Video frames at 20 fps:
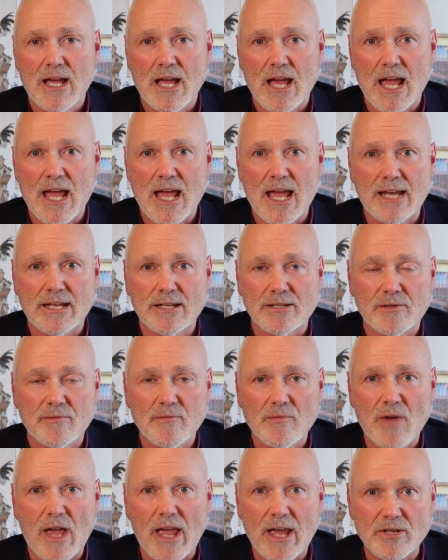And
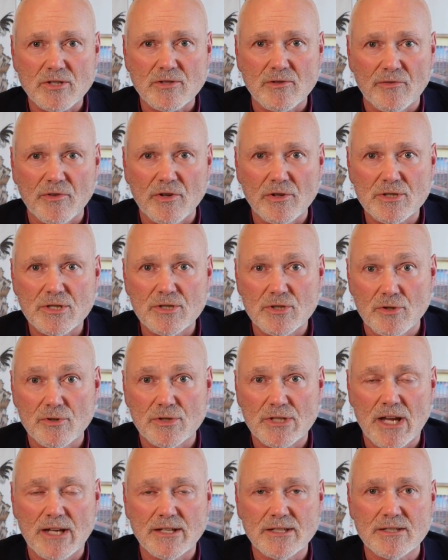extroverts do
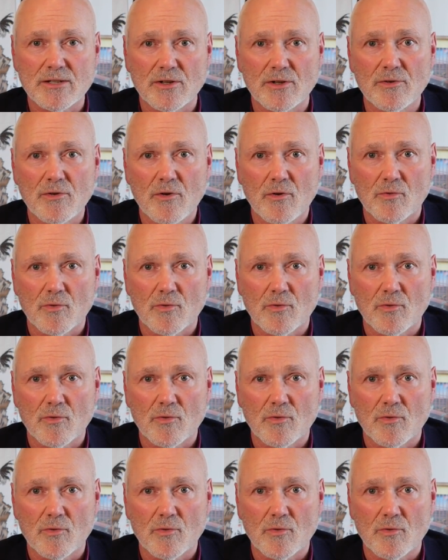tend to